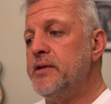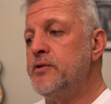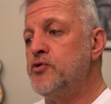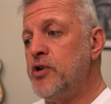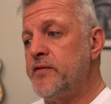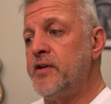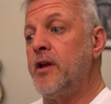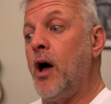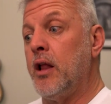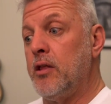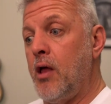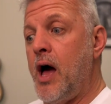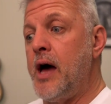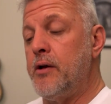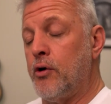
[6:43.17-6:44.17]
driven a
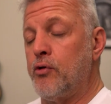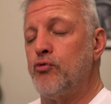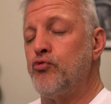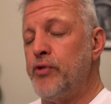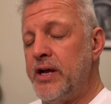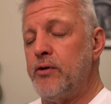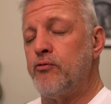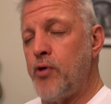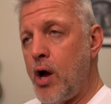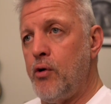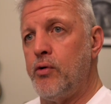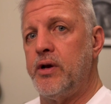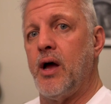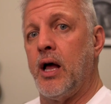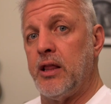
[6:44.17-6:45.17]
lot or
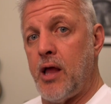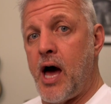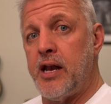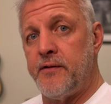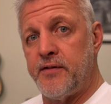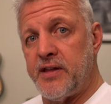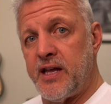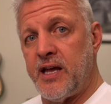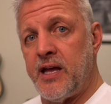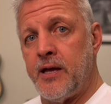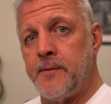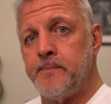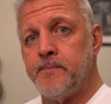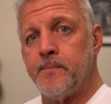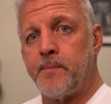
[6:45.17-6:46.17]
rode a lot of
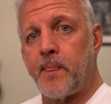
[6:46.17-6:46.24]
the